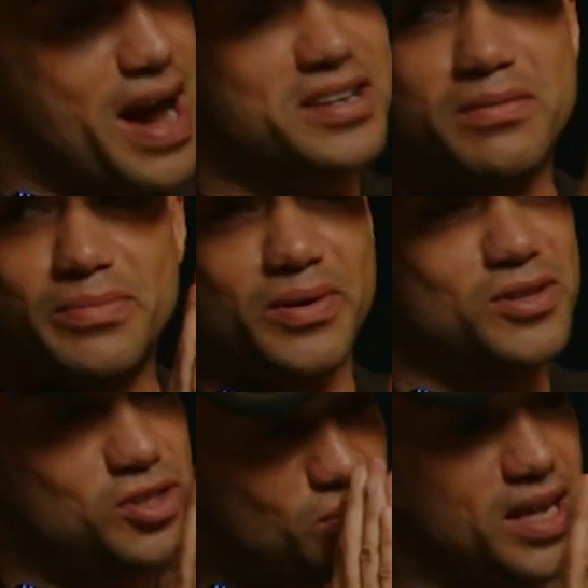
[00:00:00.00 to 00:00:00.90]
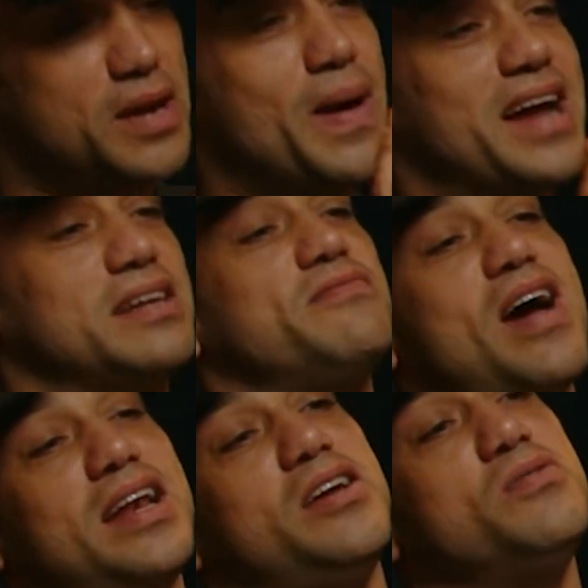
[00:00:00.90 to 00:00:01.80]
Adam, because you keep adding
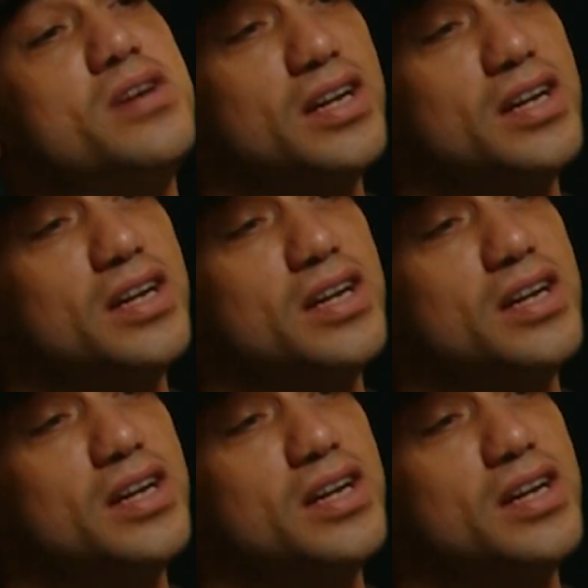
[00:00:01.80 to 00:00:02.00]
value to